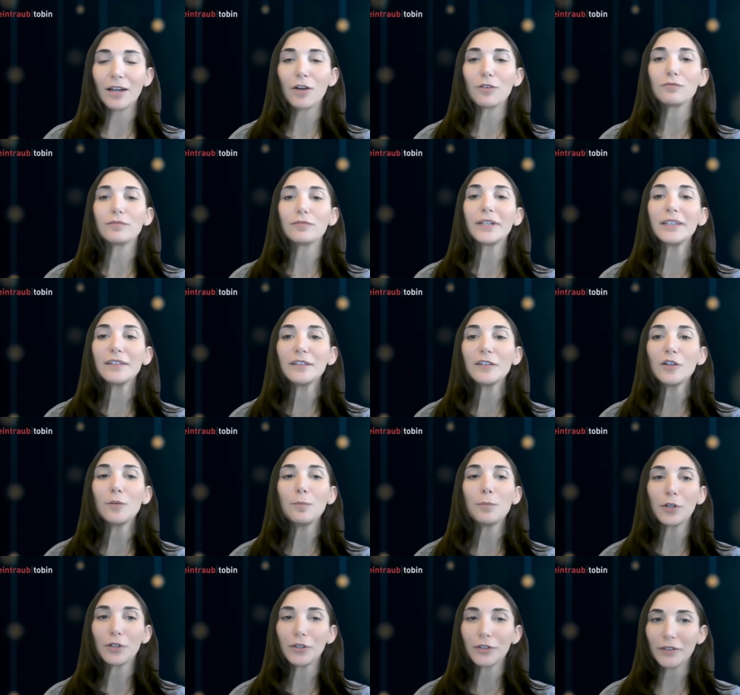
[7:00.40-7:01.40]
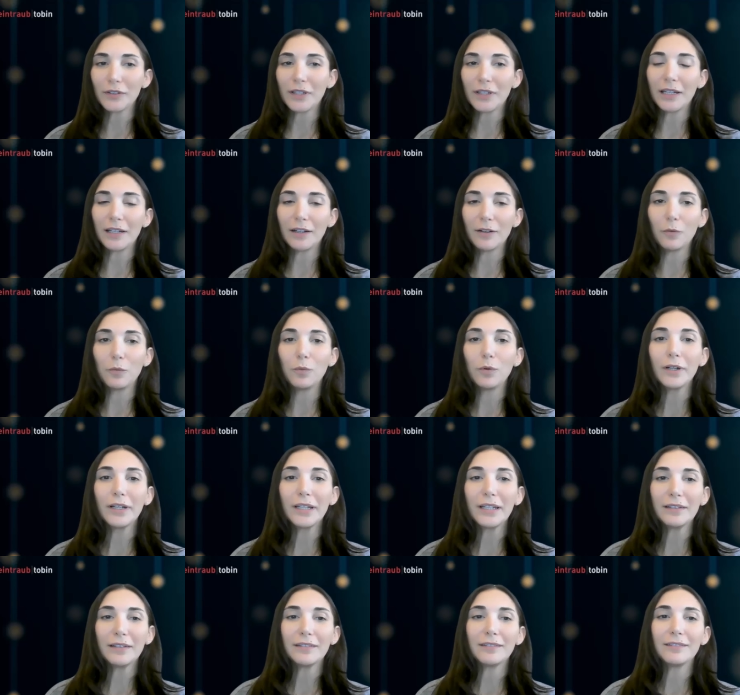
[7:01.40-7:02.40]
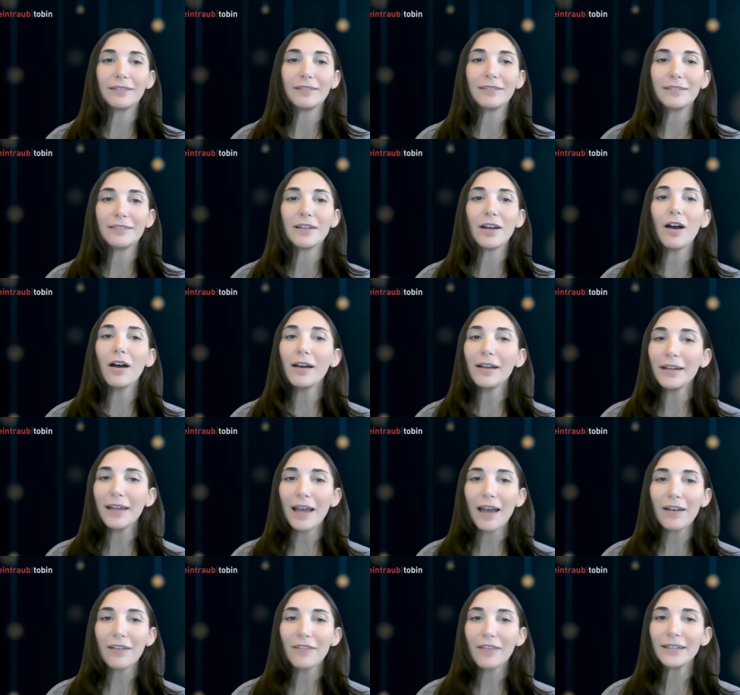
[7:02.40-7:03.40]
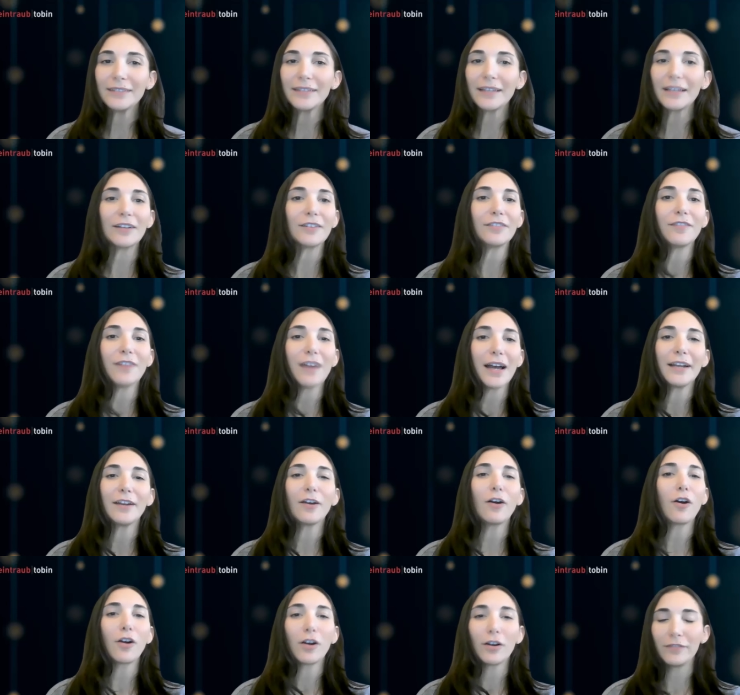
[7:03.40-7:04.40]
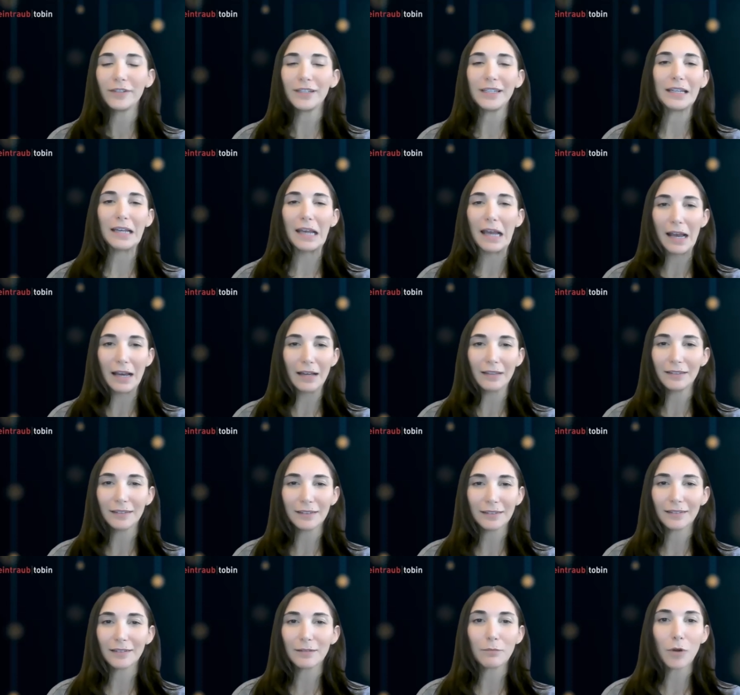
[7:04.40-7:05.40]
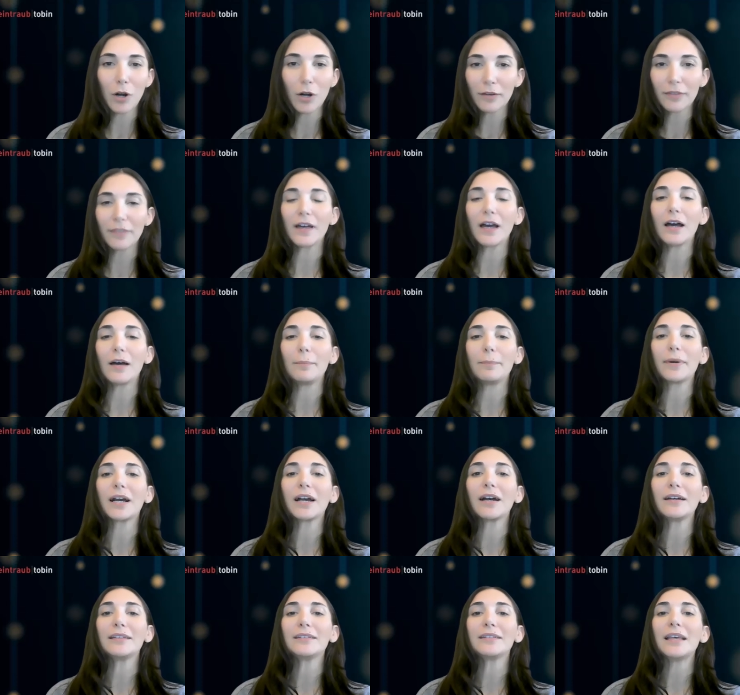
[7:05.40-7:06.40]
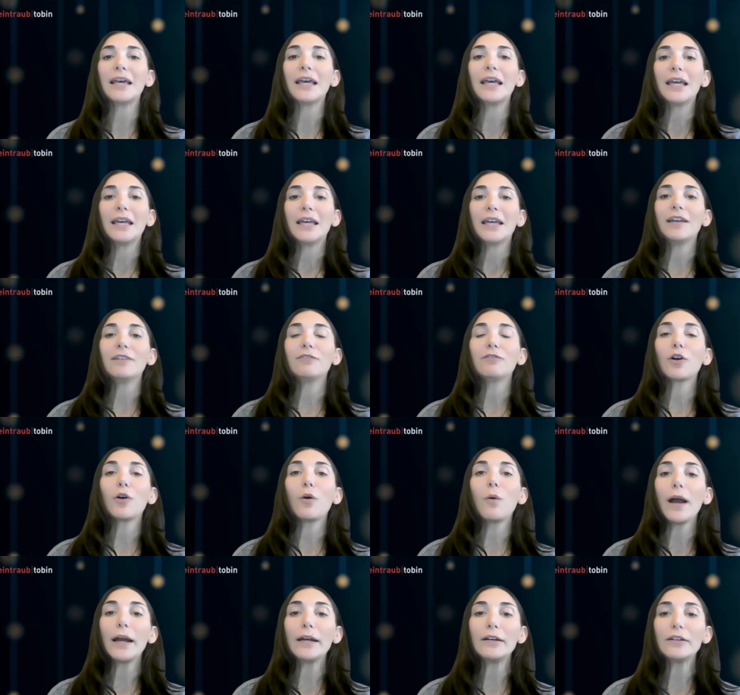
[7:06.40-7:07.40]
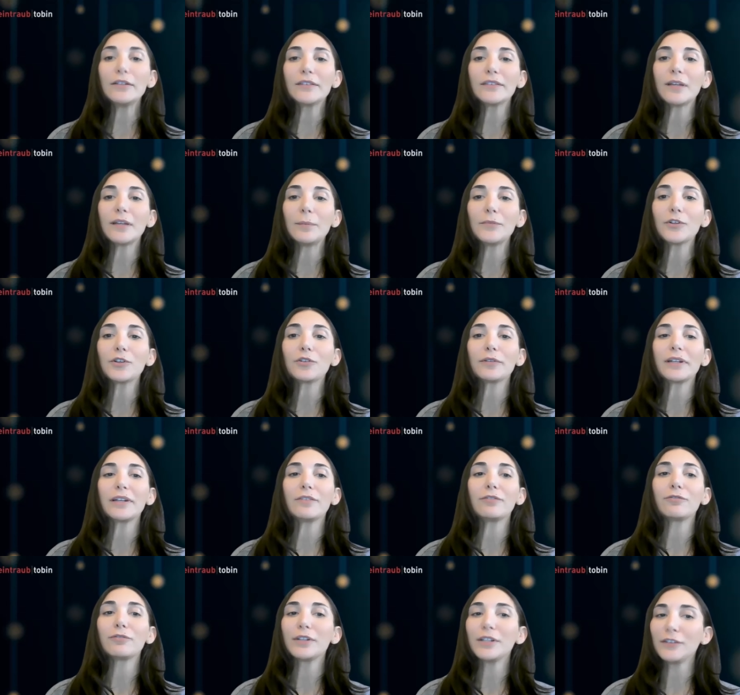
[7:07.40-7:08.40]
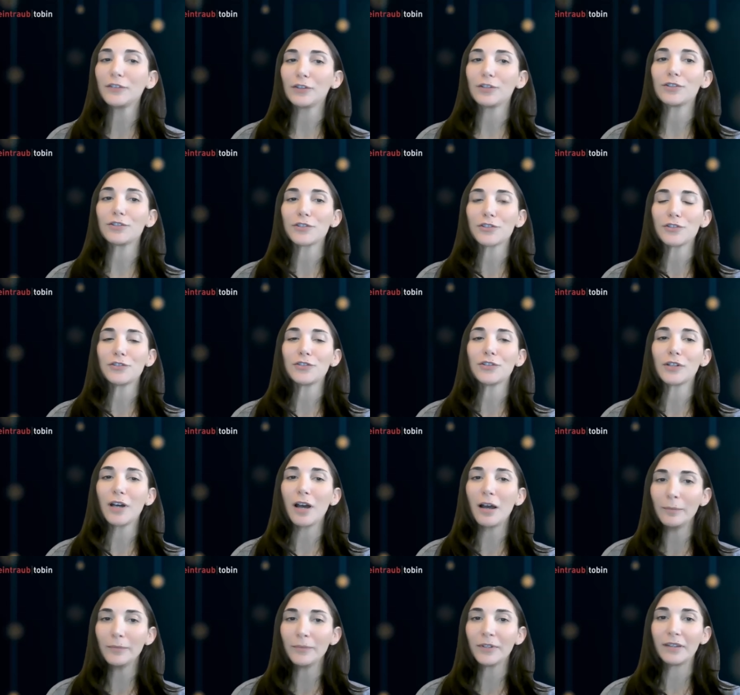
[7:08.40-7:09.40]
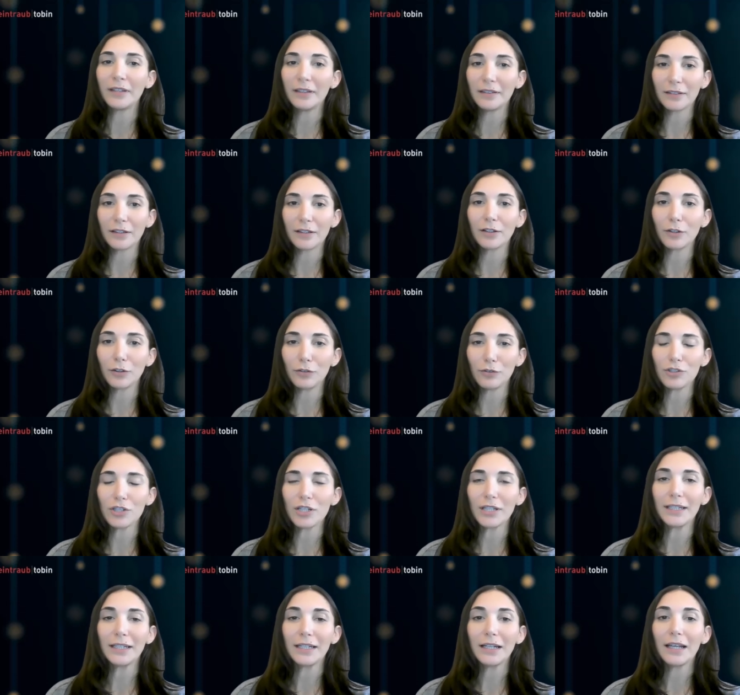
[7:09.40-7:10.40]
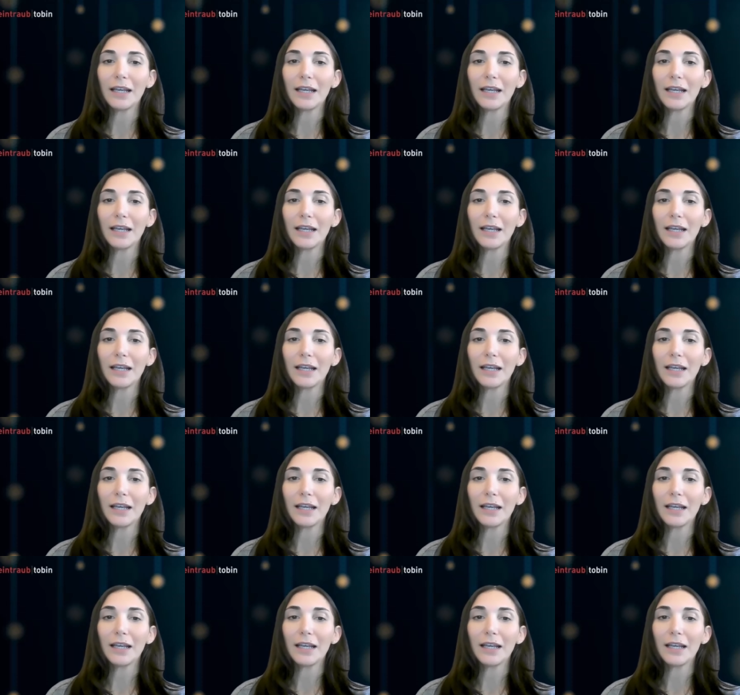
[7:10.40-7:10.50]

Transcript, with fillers: a reasonable person would not have identified Harvey as Martha because it required some degree of research to come to this conclusion.